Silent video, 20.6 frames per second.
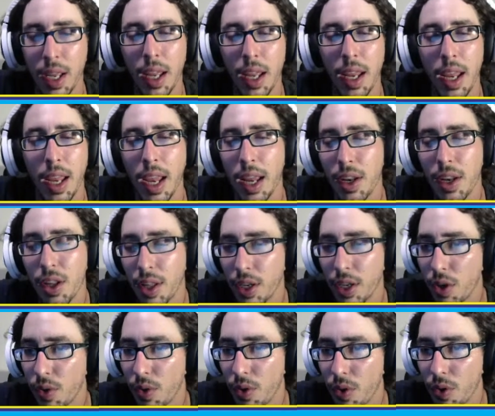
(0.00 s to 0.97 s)
and
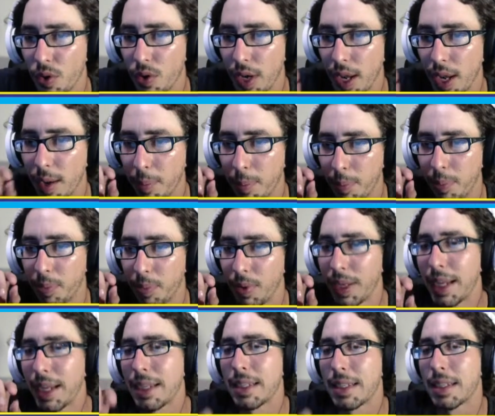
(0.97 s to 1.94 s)
you got to
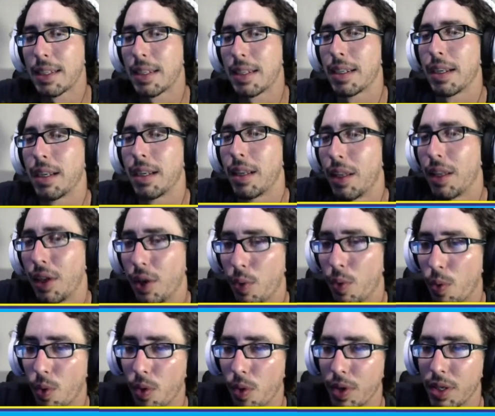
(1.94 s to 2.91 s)
place
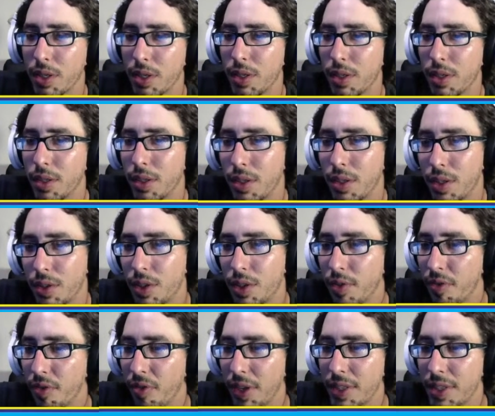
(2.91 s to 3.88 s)
your
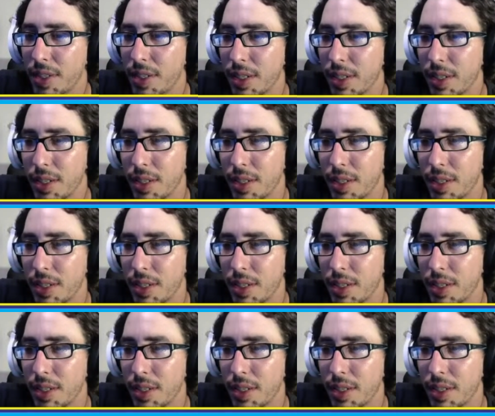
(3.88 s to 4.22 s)
defenses.